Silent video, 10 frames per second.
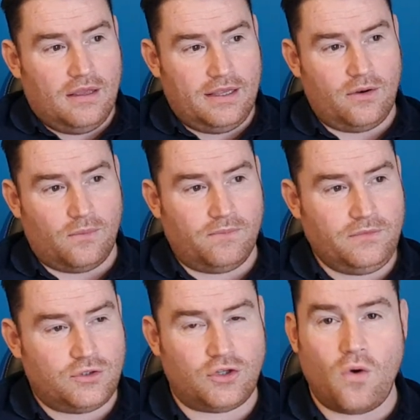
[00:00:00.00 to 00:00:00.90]
you know,
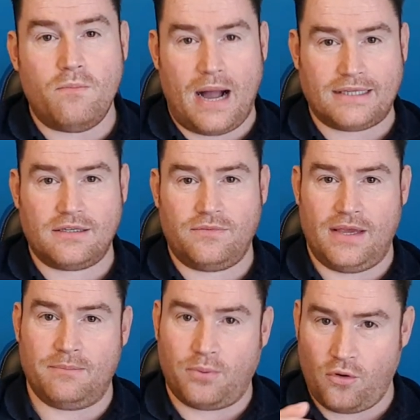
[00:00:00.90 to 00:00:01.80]
show
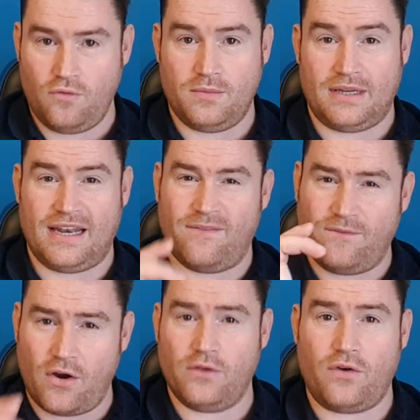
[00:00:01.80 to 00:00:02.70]
massive improvement in a
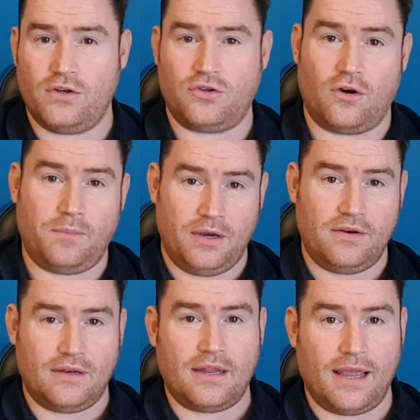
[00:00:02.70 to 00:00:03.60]
very, very short
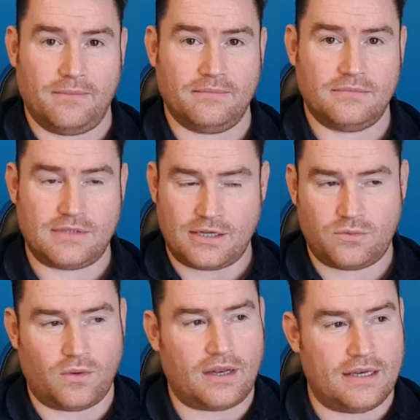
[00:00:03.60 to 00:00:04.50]
period of time.
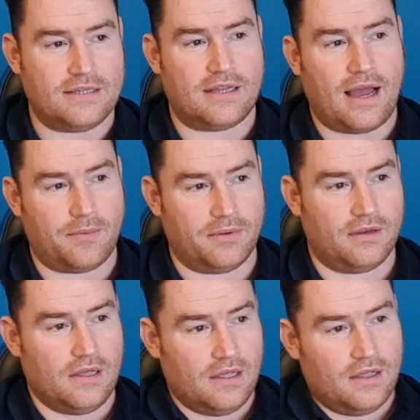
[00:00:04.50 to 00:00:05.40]
That's what it needs to happen.
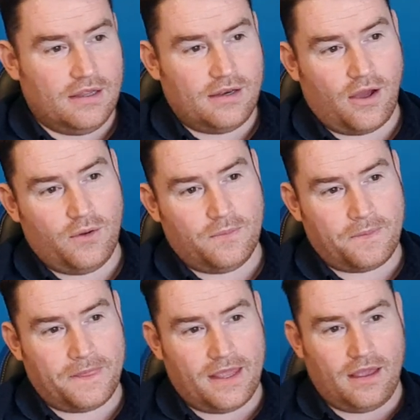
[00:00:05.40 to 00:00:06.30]
Now,
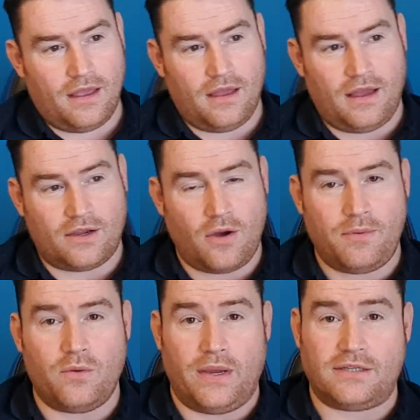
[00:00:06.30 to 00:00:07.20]
a
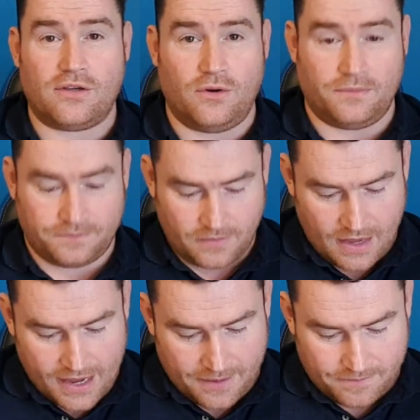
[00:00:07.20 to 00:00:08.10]
couple of weeks ago,
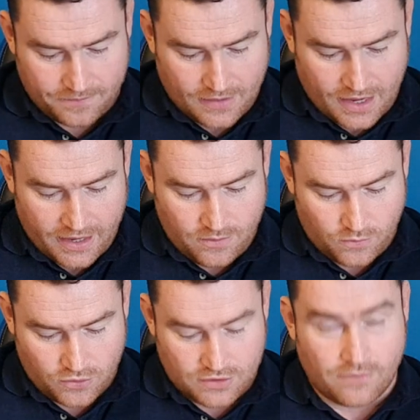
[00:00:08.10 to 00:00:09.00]
um, I
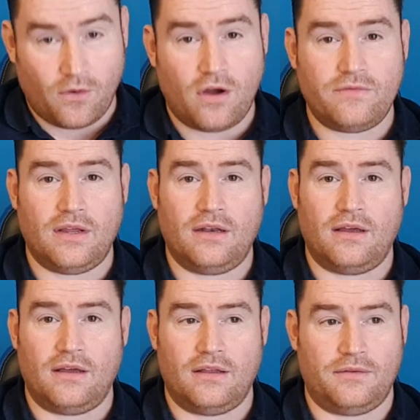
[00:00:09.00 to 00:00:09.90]
was involved in
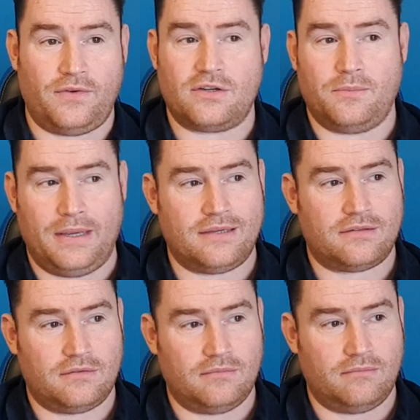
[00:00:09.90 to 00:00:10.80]
a, an official
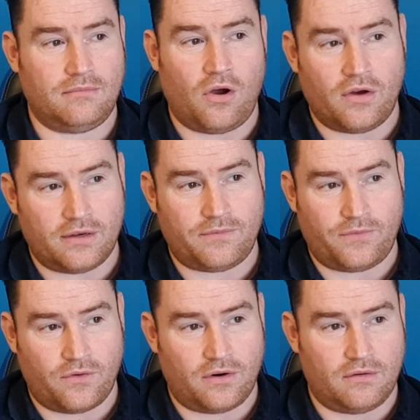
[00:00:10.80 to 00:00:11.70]
pace audit
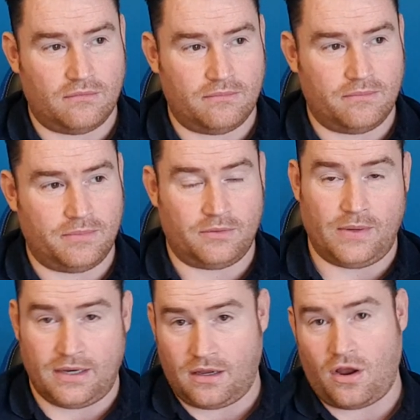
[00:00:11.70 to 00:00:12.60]
for
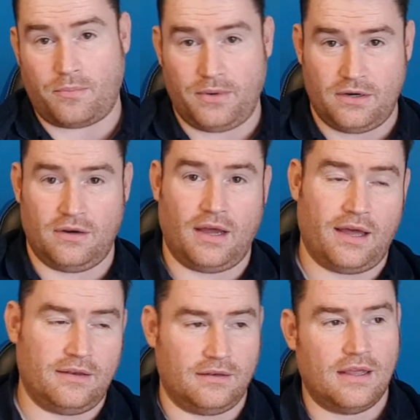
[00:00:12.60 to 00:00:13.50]
between an operator
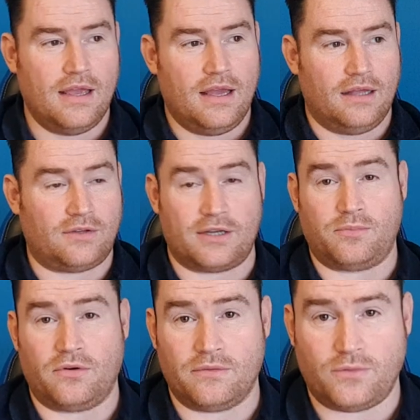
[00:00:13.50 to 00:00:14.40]
and
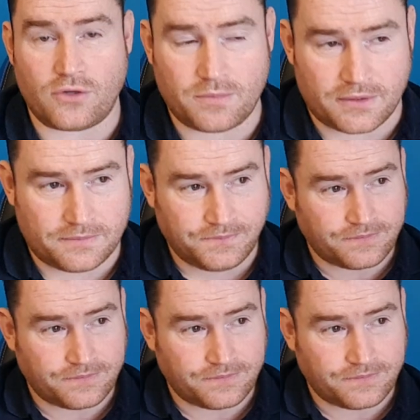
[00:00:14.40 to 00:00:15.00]
transport enforcement.